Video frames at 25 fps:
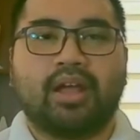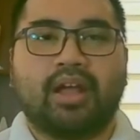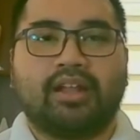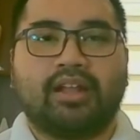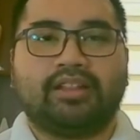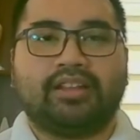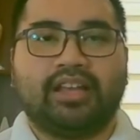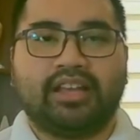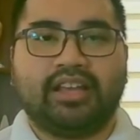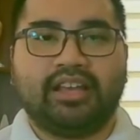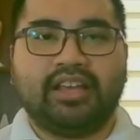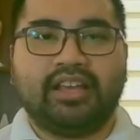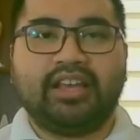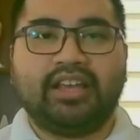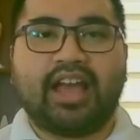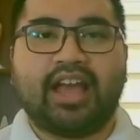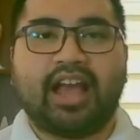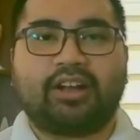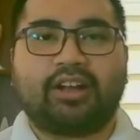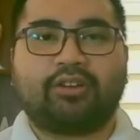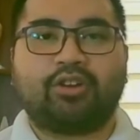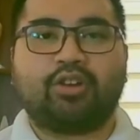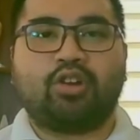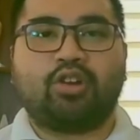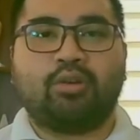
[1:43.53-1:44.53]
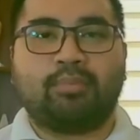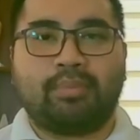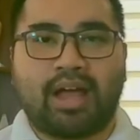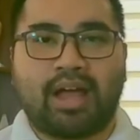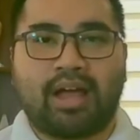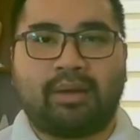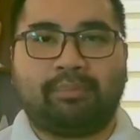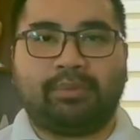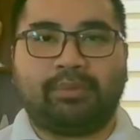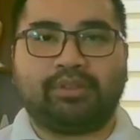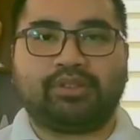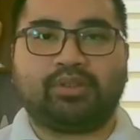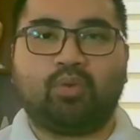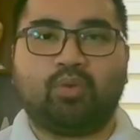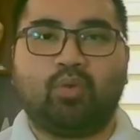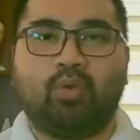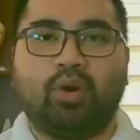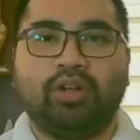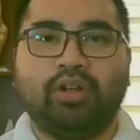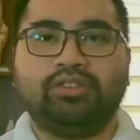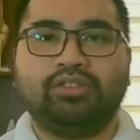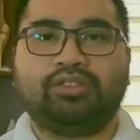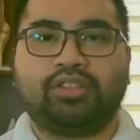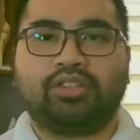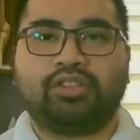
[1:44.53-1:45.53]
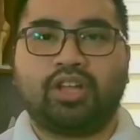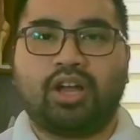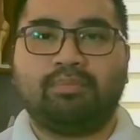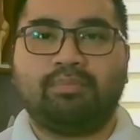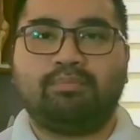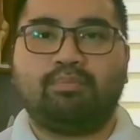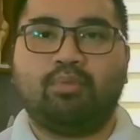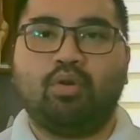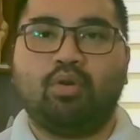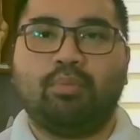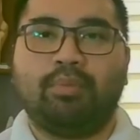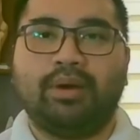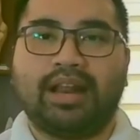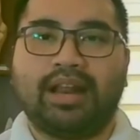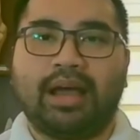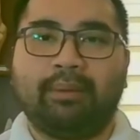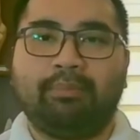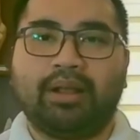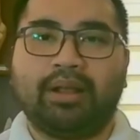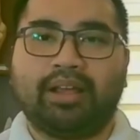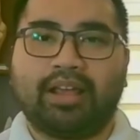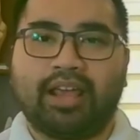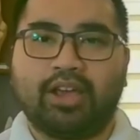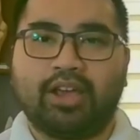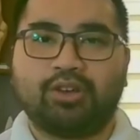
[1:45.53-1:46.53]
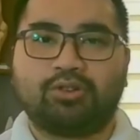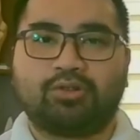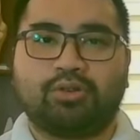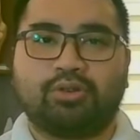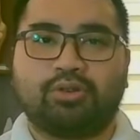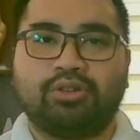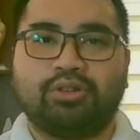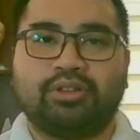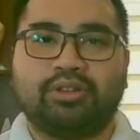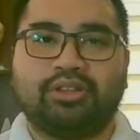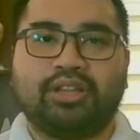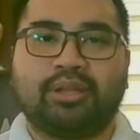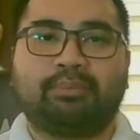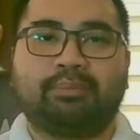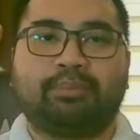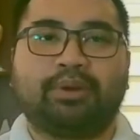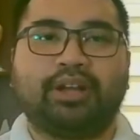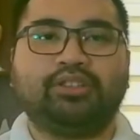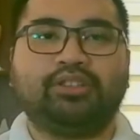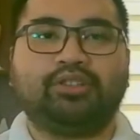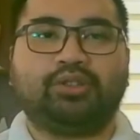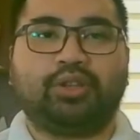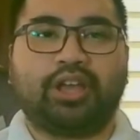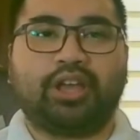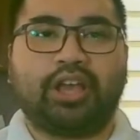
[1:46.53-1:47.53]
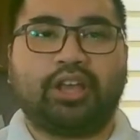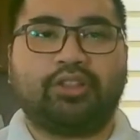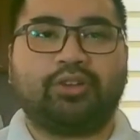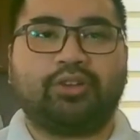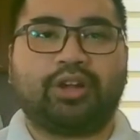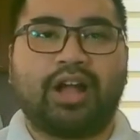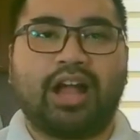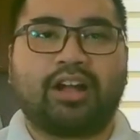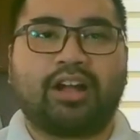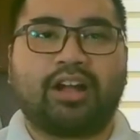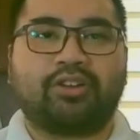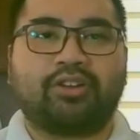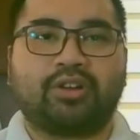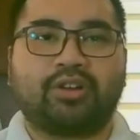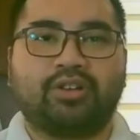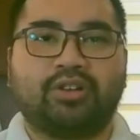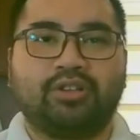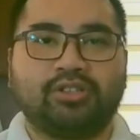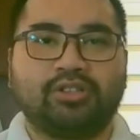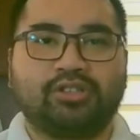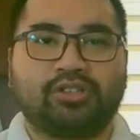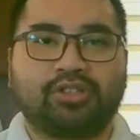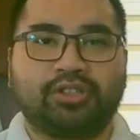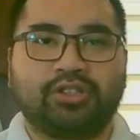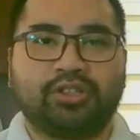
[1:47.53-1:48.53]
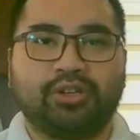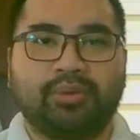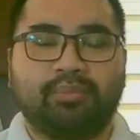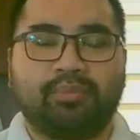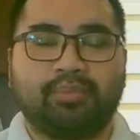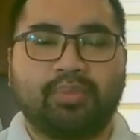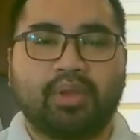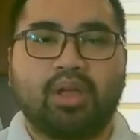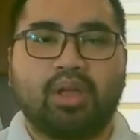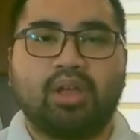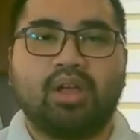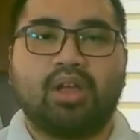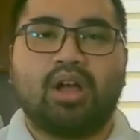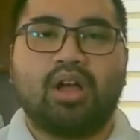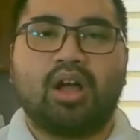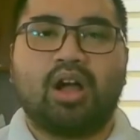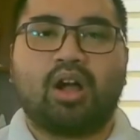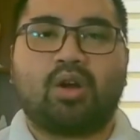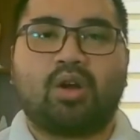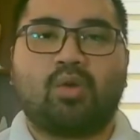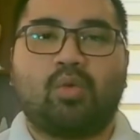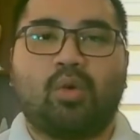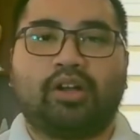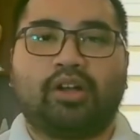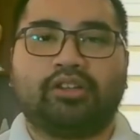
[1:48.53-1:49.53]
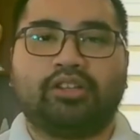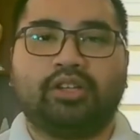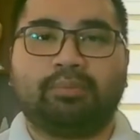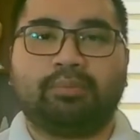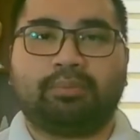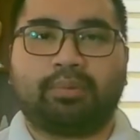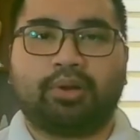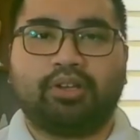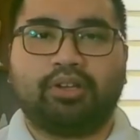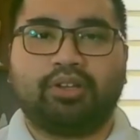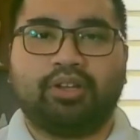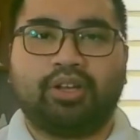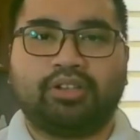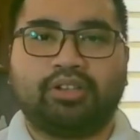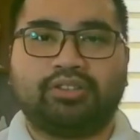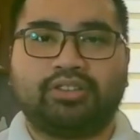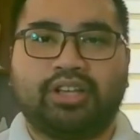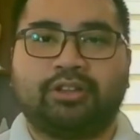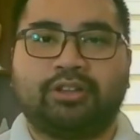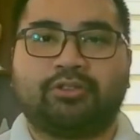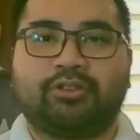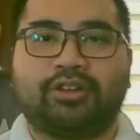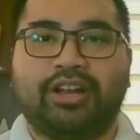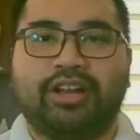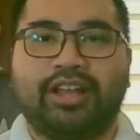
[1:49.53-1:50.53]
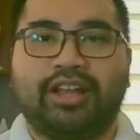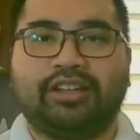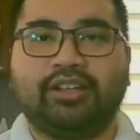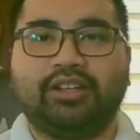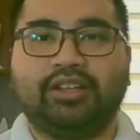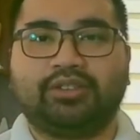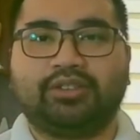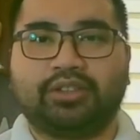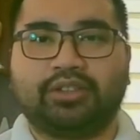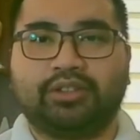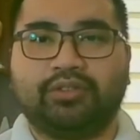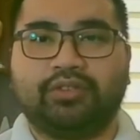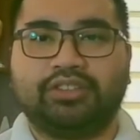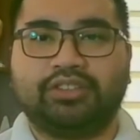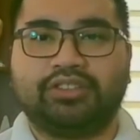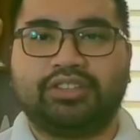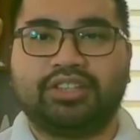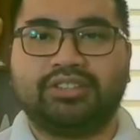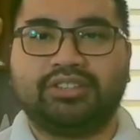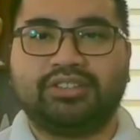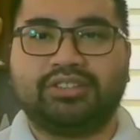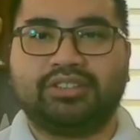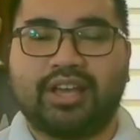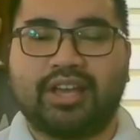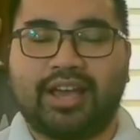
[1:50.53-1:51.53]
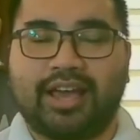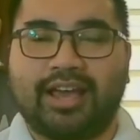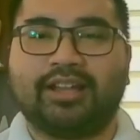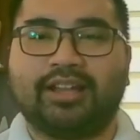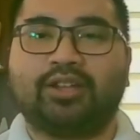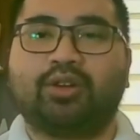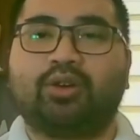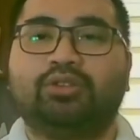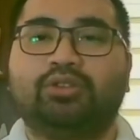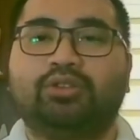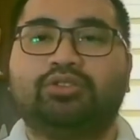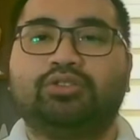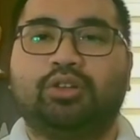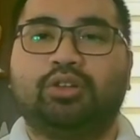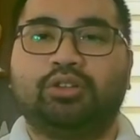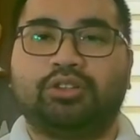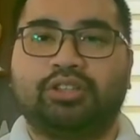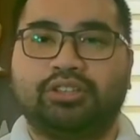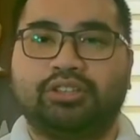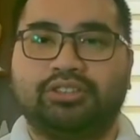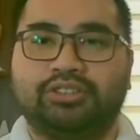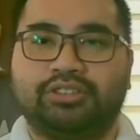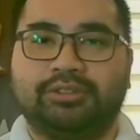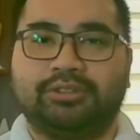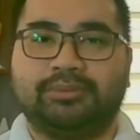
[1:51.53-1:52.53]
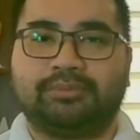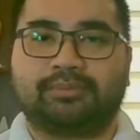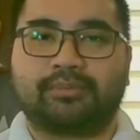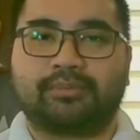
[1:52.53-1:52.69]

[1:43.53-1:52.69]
The eAgricom app is a one-stop mobile application that brings together agriculture, aquatic products and related services, and consultancy.